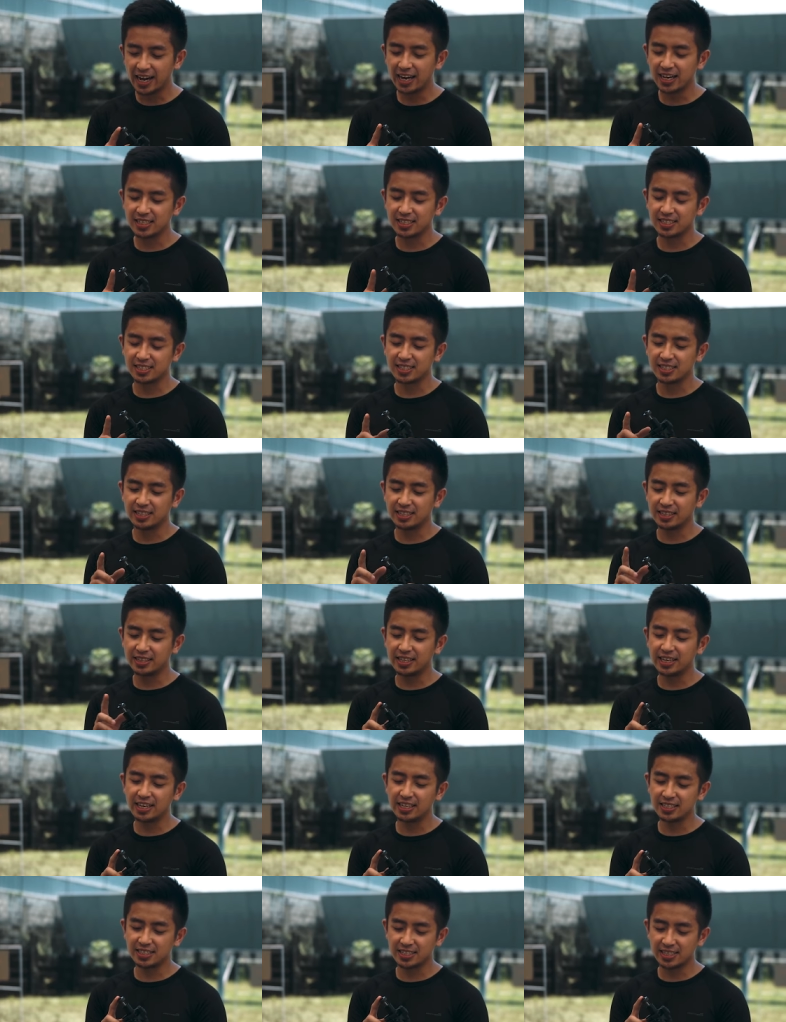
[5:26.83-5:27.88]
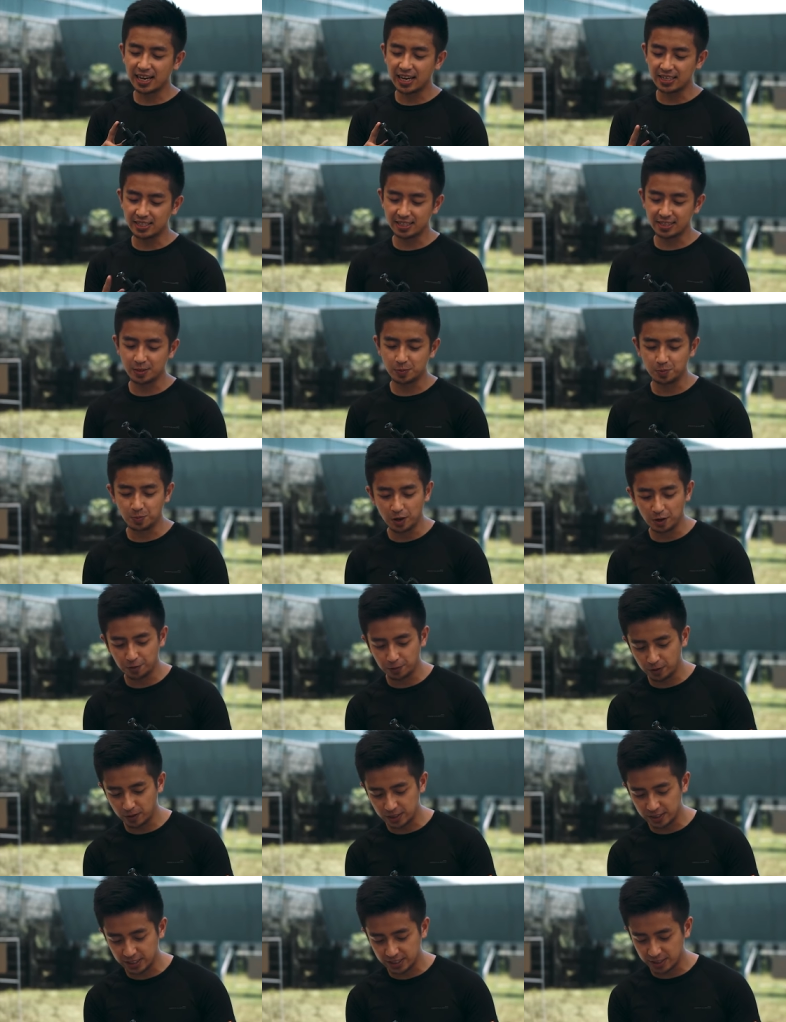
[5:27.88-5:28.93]
has this as its
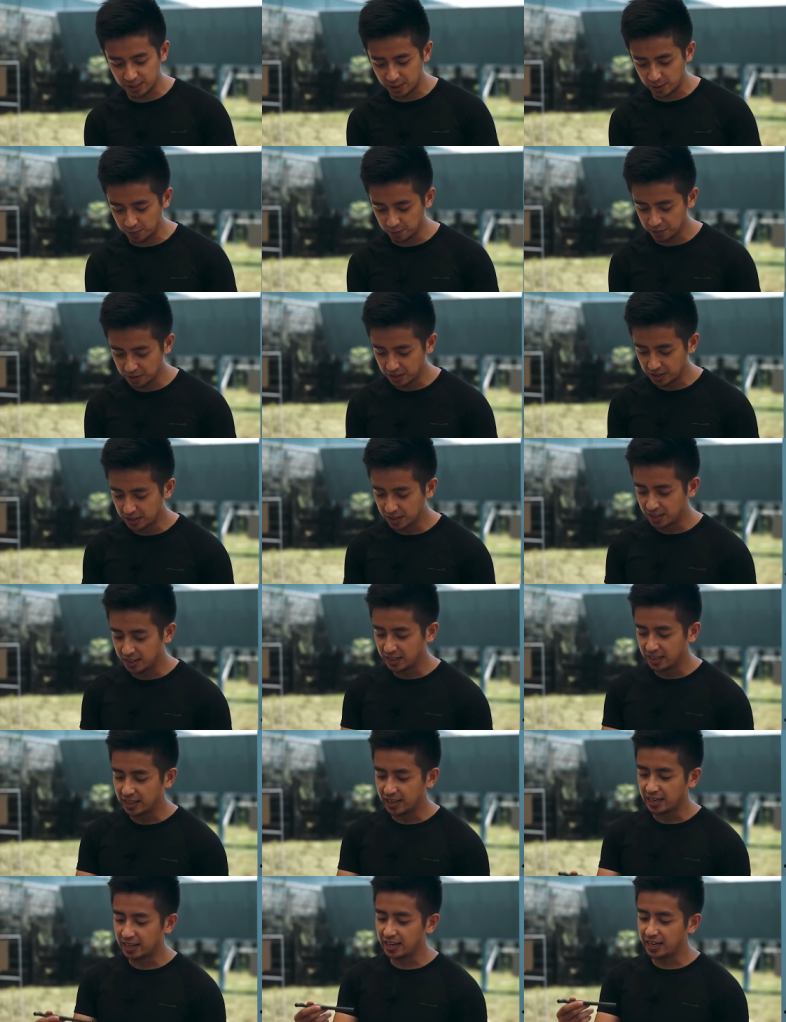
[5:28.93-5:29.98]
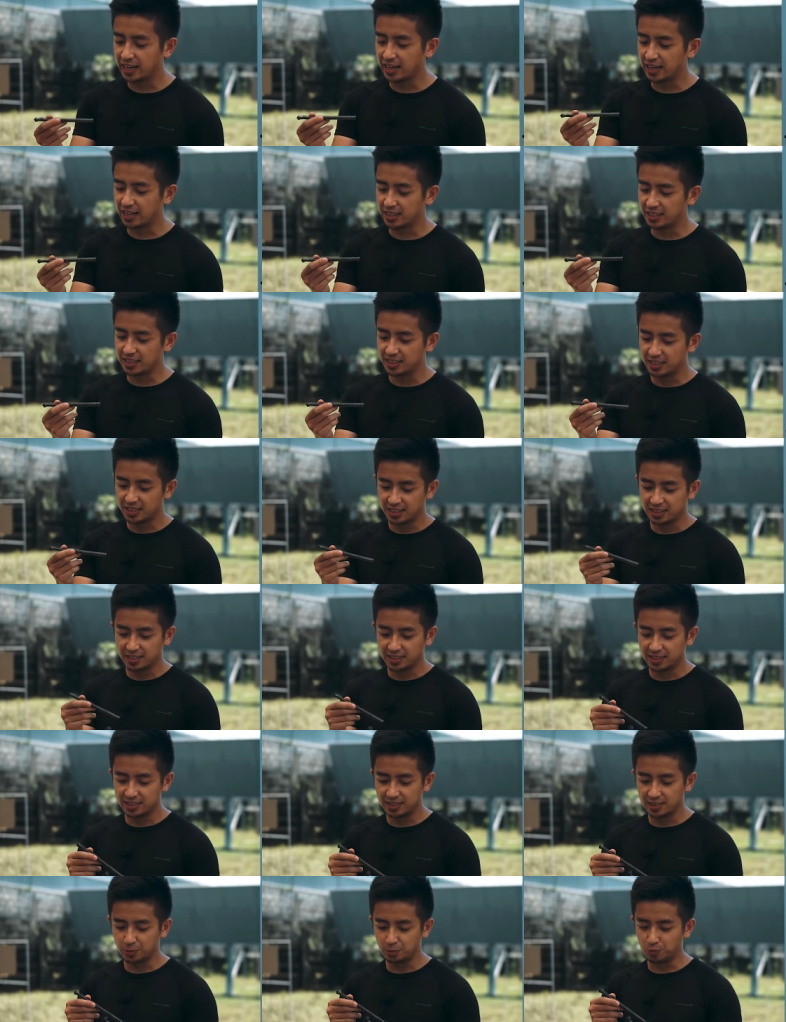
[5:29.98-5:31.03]
buffer system, and
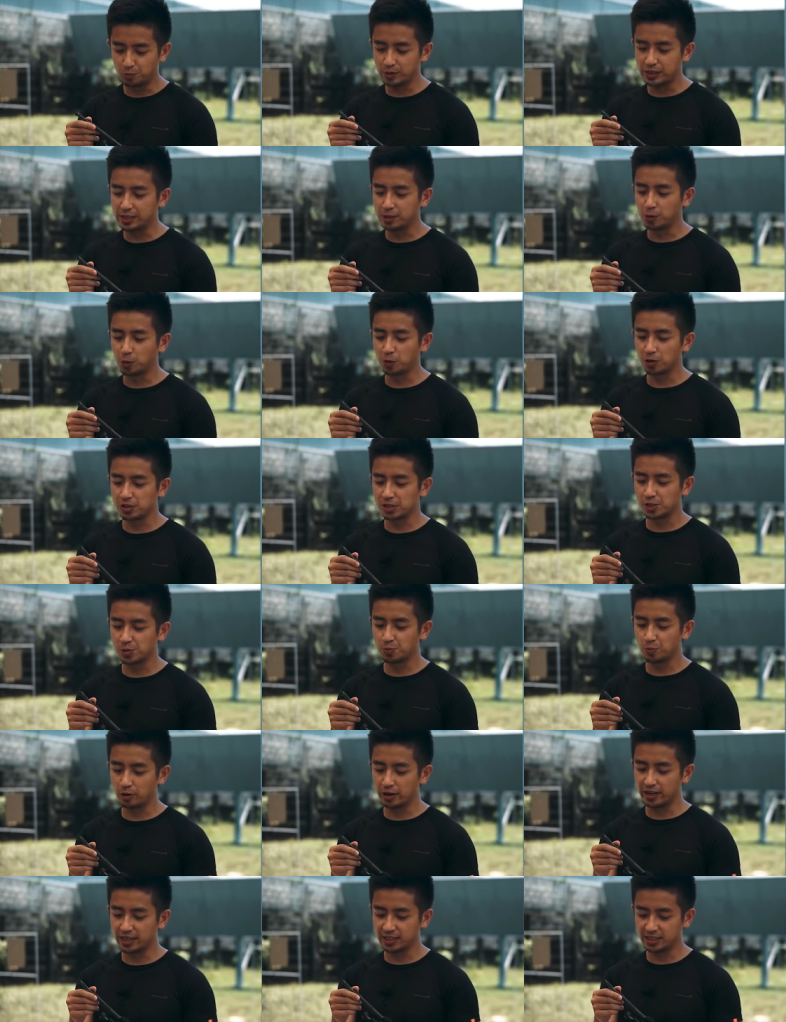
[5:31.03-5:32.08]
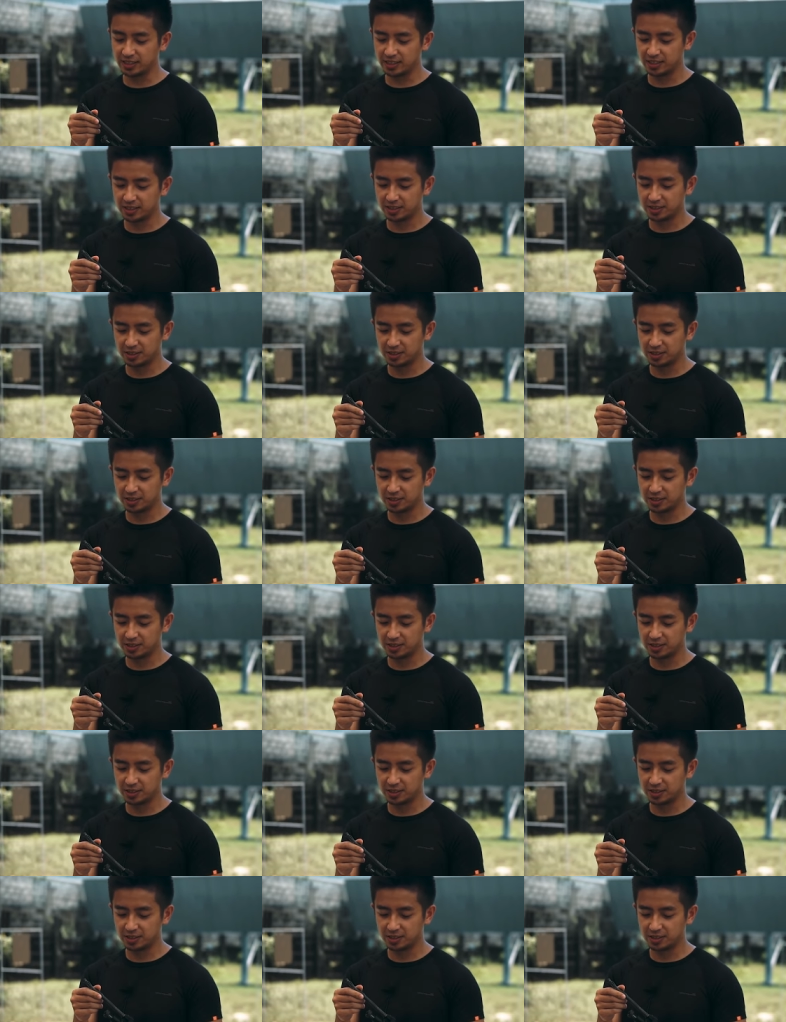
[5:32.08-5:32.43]
the recoil spring